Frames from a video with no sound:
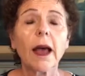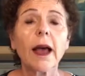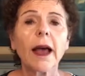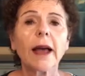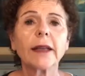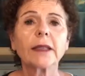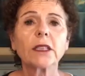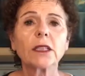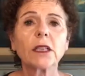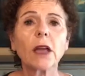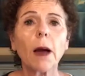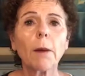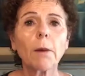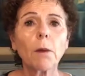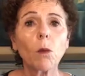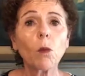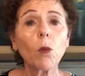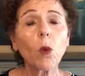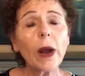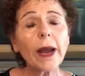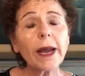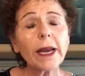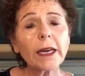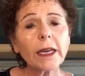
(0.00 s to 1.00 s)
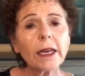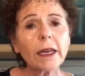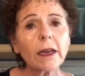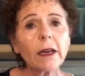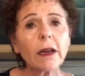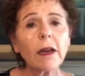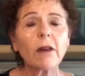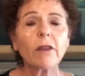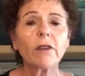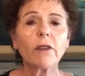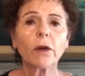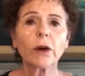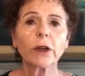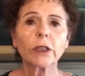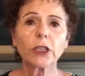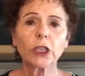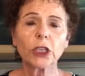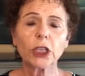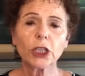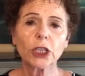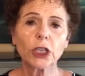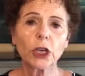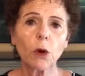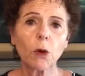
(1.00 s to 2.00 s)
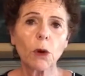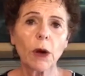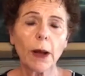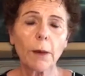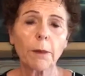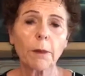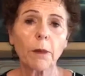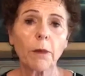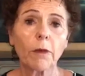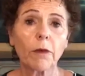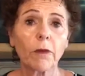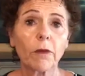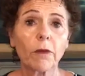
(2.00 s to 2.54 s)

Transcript: and stop waiting for it to show up